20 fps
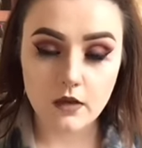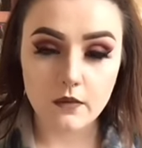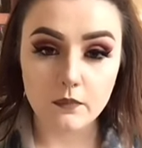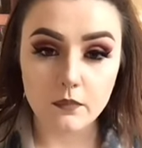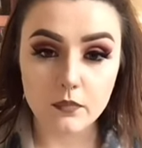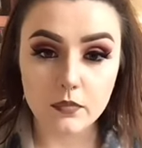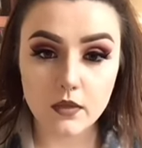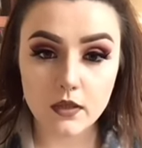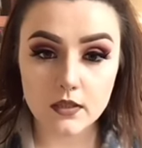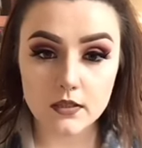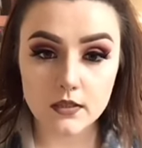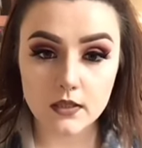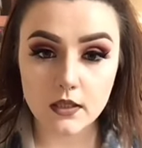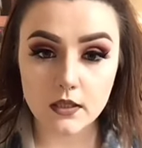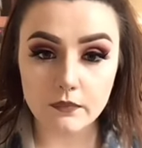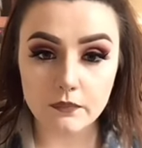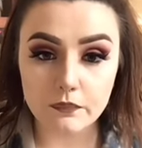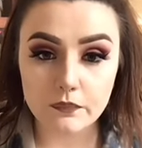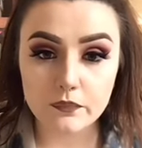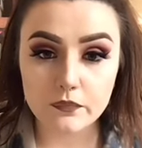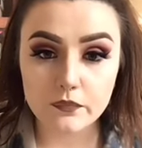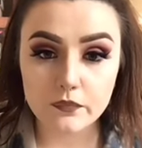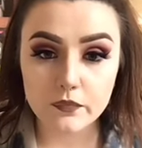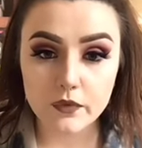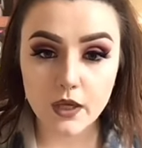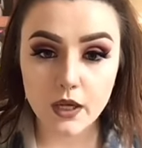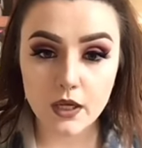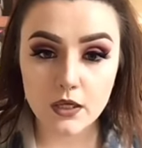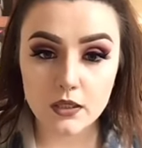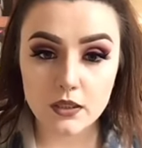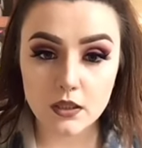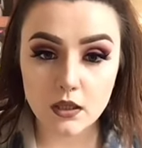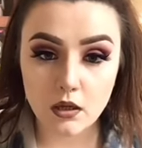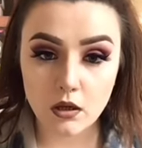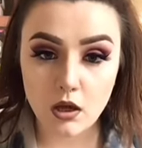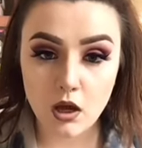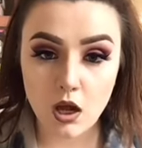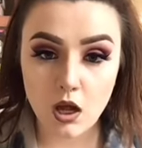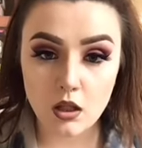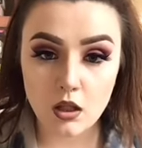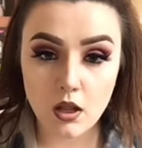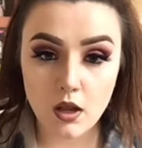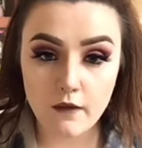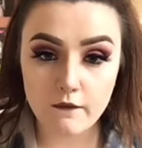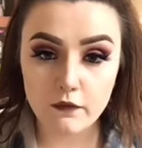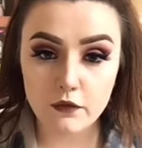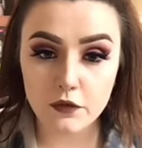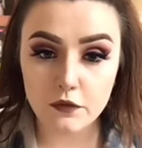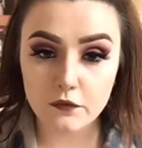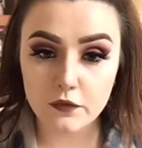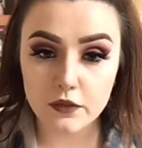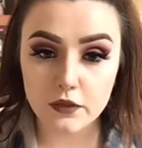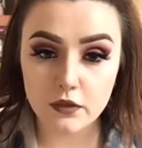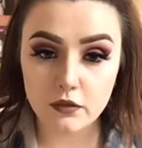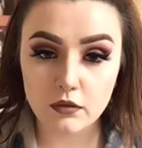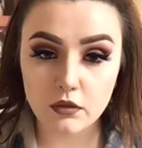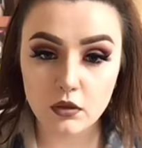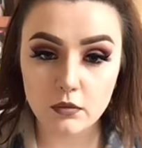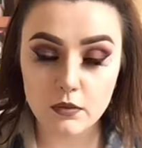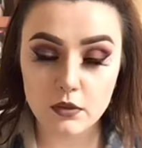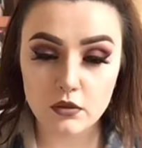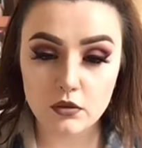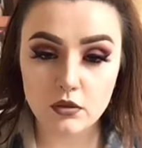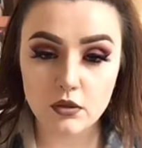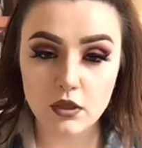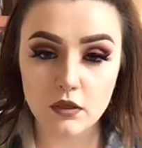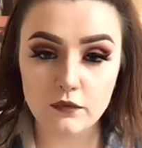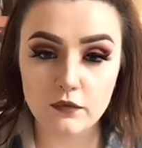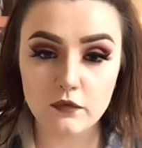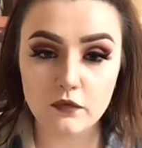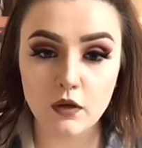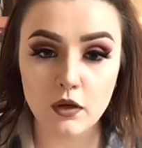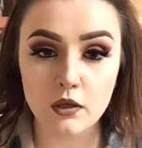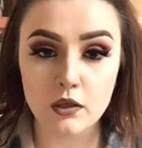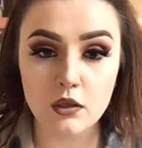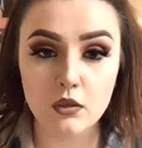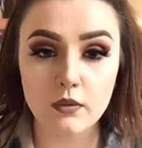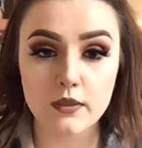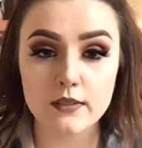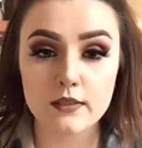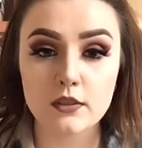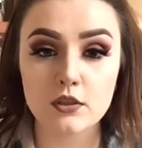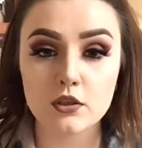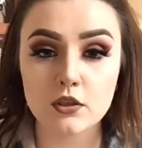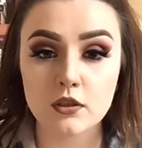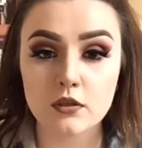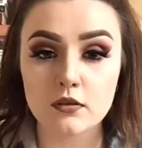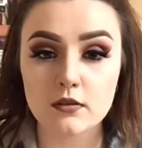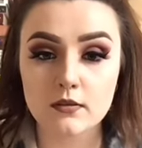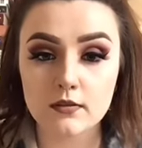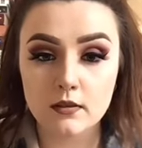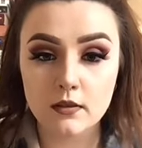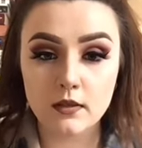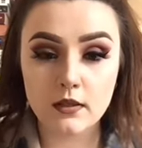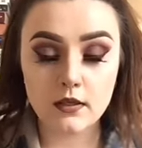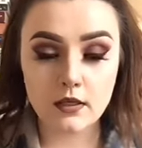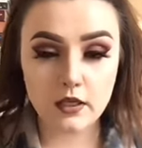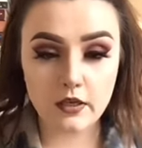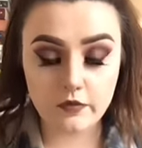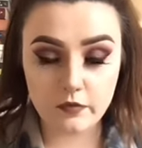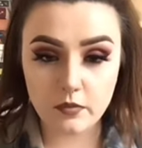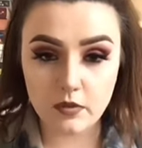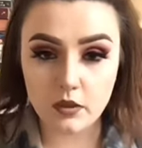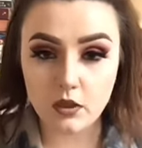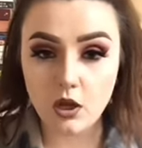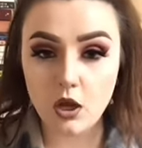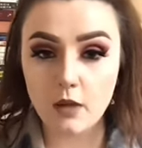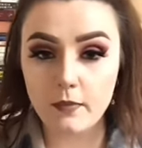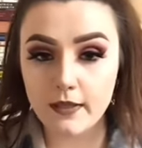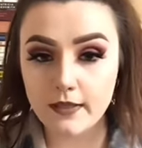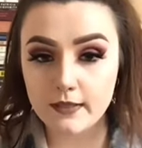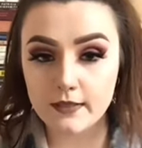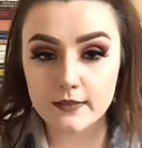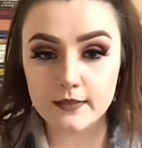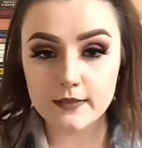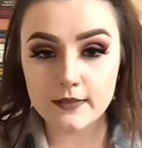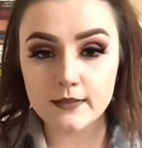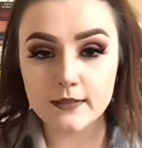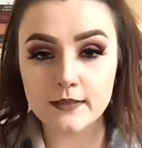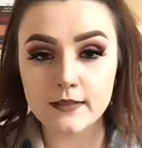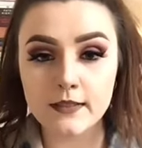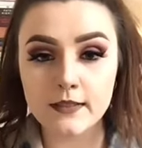that's it. And I'll have a new video coming soon. If you've got any questions, leave them in the comments.